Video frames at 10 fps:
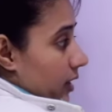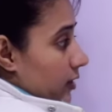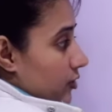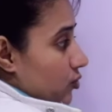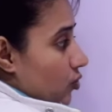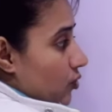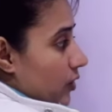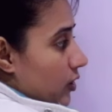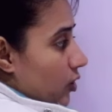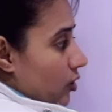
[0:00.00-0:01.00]
Control
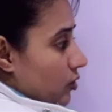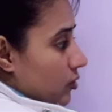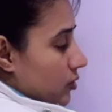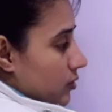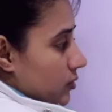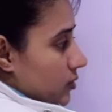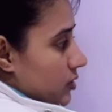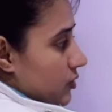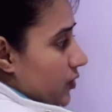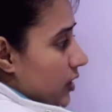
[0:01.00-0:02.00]

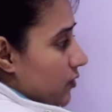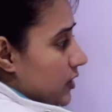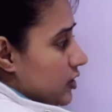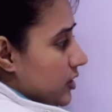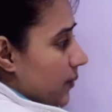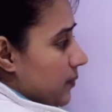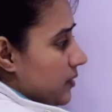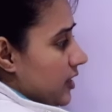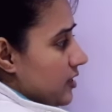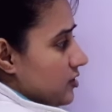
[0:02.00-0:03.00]
will skip
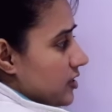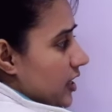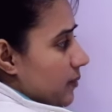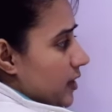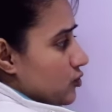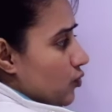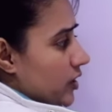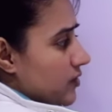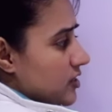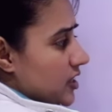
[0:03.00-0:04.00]
these statements.
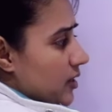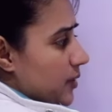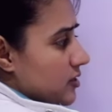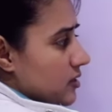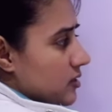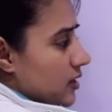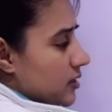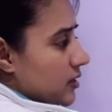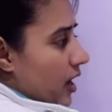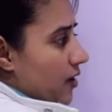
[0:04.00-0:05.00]
Whatever statements is
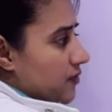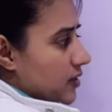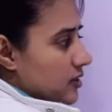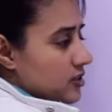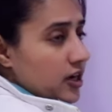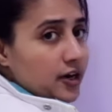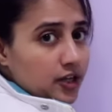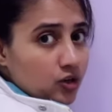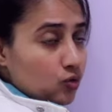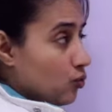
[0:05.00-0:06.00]
written after this
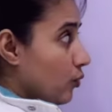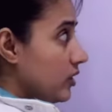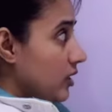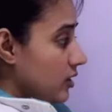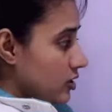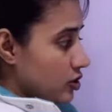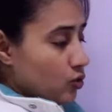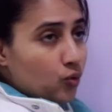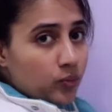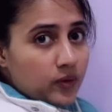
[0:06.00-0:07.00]
continue within this
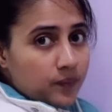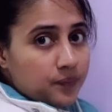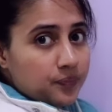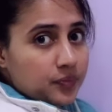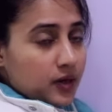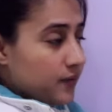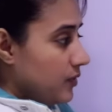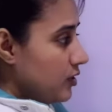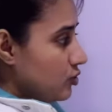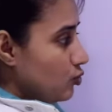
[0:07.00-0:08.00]
loop,
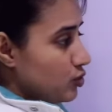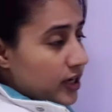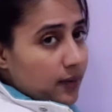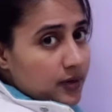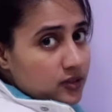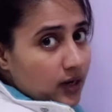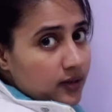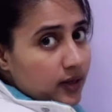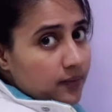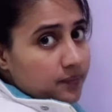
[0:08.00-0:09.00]
these two statements are
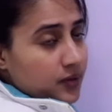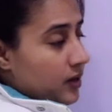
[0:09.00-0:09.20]
there,